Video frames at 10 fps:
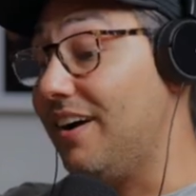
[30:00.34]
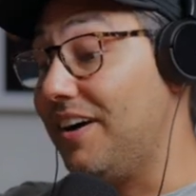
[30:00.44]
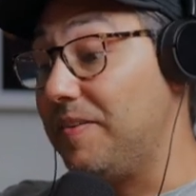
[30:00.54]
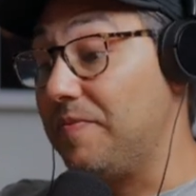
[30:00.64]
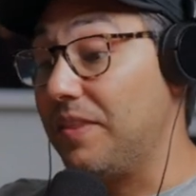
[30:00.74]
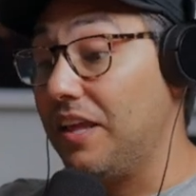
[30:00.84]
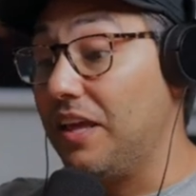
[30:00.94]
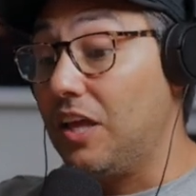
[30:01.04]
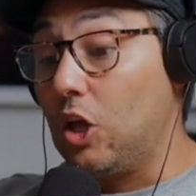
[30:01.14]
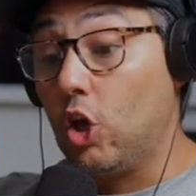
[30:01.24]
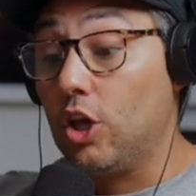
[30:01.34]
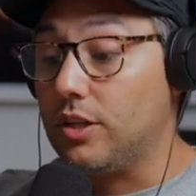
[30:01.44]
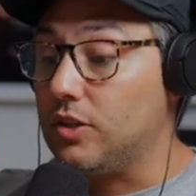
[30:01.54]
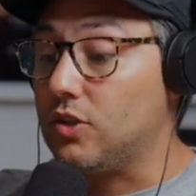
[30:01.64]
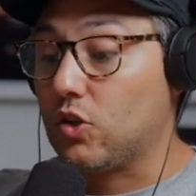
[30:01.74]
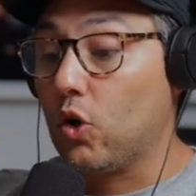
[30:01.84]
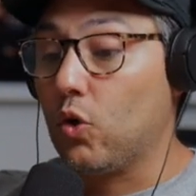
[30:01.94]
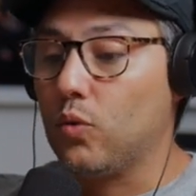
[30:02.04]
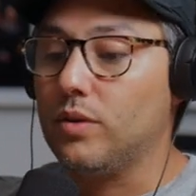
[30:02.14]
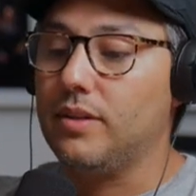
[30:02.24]
um, uh,
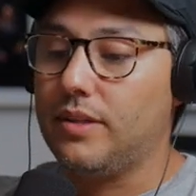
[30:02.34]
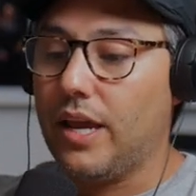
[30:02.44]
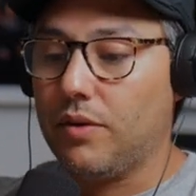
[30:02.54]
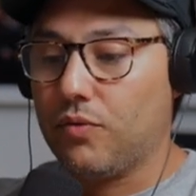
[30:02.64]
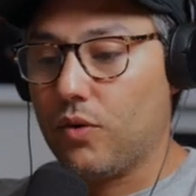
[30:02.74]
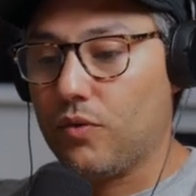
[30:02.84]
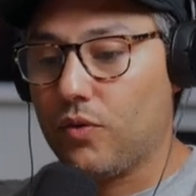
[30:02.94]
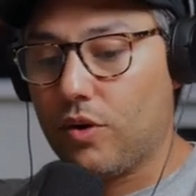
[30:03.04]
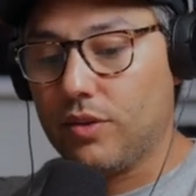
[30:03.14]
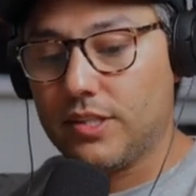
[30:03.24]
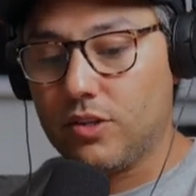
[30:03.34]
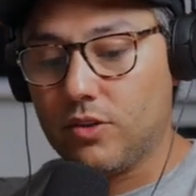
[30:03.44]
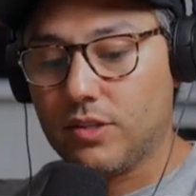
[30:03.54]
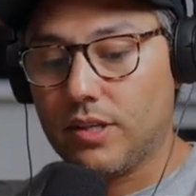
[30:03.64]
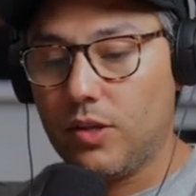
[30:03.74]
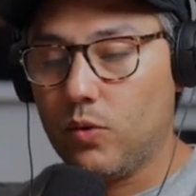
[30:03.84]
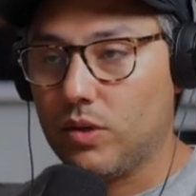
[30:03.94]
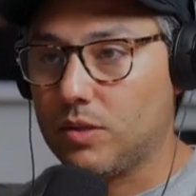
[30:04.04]
so Danny, for for our listeners, can you